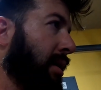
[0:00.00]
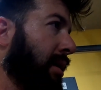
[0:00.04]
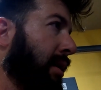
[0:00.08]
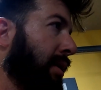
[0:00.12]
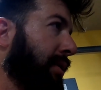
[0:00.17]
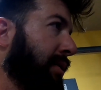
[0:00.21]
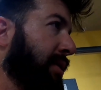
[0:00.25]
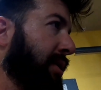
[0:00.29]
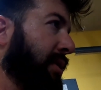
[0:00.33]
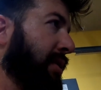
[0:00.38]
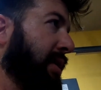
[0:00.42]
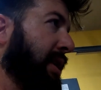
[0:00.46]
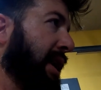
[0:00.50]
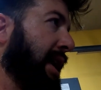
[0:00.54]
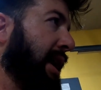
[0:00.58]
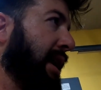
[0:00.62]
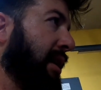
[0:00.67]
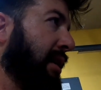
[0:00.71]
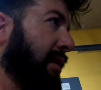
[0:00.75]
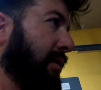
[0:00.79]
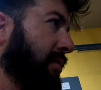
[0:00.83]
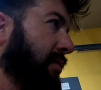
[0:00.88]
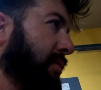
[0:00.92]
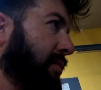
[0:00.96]
I'll do
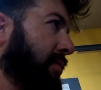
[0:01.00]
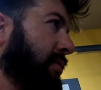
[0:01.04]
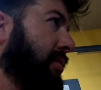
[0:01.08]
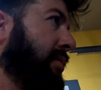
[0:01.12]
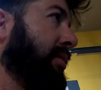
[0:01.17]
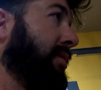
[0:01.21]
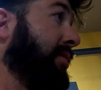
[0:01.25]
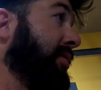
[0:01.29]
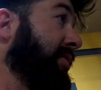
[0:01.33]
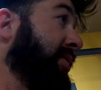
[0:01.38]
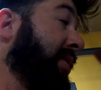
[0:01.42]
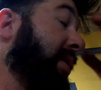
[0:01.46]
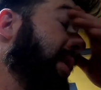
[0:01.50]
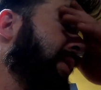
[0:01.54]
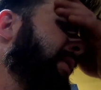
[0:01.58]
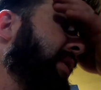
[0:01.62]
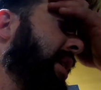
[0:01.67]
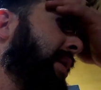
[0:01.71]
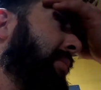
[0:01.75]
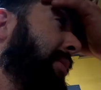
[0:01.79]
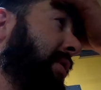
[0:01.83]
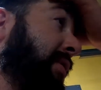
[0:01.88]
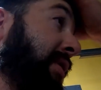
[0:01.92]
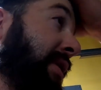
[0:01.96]
that. So I've
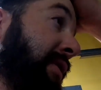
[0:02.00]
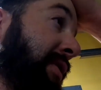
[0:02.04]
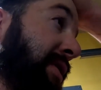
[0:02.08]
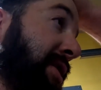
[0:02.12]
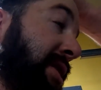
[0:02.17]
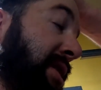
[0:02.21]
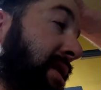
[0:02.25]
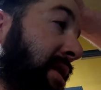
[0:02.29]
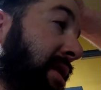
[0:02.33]
got my rivets